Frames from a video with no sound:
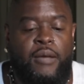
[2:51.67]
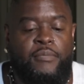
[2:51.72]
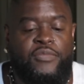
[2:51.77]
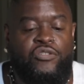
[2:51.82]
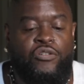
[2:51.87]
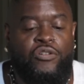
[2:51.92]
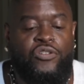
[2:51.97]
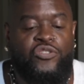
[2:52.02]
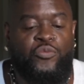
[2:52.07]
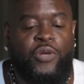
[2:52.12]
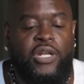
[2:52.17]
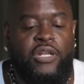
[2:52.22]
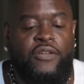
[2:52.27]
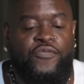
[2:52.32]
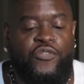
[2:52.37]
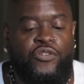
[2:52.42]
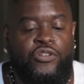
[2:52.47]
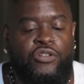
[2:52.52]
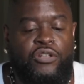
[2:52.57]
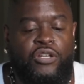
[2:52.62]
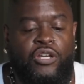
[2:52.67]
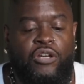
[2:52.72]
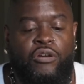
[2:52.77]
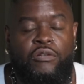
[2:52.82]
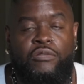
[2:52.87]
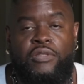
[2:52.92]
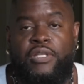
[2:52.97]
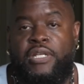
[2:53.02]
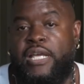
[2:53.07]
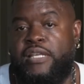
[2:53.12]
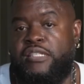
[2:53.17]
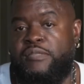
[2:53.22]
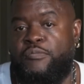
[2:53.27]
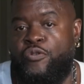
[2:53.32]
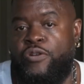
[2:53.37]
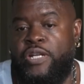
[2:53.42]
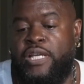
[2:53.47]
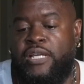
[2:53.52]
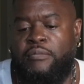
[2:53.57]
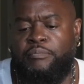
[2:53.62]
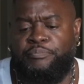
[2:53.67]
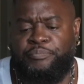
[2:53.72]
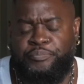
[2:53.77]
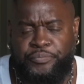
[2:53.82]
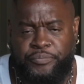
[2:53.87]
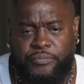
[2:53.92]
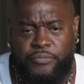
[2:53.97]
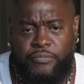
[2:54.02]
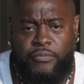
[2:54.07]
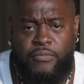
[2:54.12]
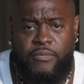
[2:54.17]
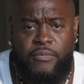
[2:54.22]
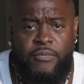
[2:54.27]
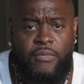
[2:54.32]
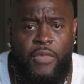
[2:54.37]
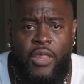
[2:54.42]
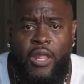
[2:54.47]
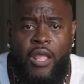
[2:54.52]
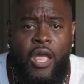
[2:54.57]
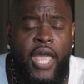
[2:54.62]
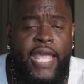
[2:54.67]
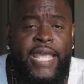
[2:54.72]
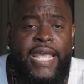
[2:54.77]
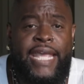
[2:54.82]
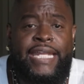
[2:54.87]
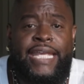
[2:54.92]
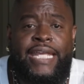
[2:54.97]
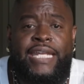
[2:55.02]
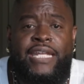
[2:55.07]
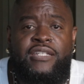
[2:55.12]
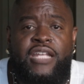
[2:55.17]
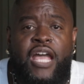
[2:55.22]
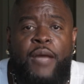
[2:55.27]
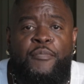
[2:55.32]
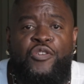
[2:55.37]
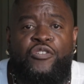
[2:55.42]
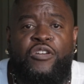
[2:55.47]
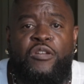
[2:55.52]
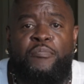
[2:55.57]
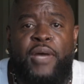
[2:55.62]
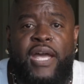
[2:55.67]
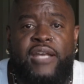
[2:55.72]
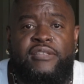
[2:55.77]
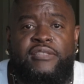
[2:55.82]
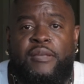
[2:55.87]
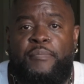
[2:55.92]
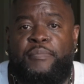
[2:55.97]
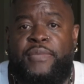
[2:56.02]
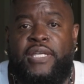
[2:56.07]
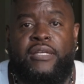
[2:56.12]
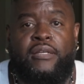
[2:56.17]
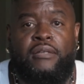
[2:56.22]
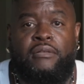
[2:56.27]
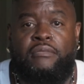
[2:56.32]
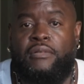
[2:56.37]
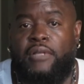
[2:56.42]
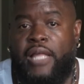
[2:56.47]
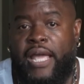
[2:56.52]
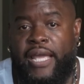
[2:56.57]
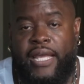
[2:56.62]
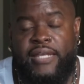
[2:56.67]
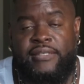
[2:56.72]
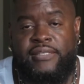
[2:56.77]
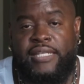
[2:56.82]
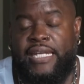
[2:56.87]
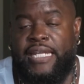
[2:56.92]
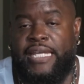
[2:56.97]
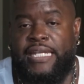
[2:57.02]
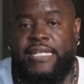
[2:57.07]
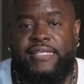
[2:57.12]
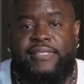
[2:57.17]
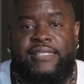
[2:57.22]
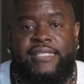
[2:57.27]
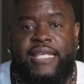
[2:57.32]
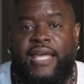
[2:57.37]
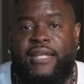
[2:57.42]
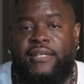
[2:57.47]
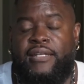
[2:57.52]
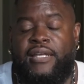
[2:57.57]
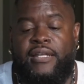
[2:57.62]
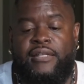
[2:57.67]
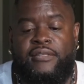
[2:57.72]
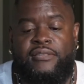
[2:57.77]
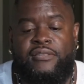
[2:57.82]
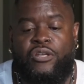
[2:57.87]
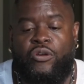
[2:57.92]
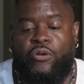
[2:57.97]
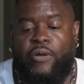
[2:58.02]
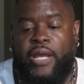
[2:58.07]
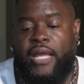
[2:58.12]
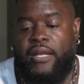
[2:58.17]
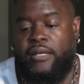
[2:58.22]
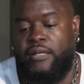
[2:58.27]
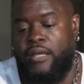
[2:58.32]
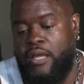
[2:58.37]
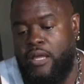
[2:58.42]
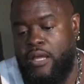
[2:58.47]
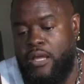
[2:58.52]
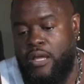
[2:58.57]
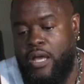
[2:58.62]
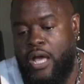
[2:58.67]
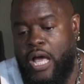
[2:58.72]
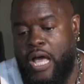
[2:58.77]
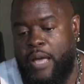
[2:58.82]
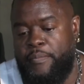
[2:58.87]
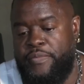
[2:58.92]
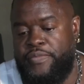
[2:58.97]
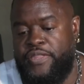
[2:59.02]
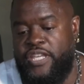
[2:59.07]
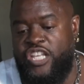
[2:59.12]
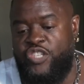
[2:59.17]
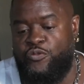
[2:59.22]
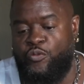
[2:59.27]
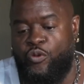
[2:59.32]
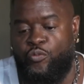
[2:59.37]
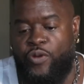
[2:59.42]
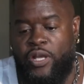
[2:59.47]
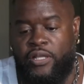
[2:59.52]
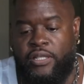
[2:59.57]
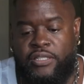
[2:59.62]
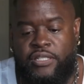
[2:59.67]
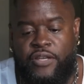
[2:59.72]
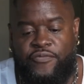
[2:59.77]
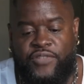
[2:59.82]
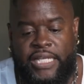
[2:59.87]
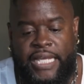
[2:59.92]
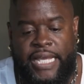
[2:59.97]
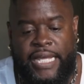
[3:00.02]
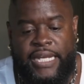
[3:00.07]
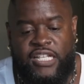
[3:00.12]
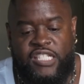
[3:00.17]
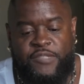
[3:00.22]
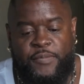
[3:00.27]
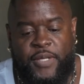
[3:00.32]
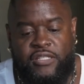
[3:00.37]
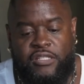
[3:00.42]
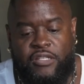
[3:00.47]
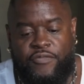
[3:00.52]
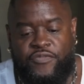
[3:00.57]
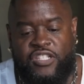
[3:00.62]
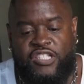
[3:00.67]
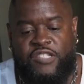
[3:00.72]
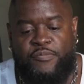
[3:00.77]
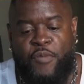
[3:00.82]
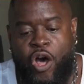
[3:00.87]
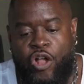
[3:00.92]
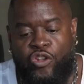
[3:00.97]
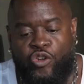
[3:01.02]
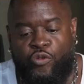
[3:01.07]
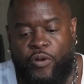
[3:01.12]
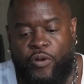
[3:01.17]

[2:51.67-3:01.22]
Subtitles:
so it's ready for you to go the next morning. And anytime you can buy something, like I said, in a set, it's great. These were relatively inexpensive. The smaller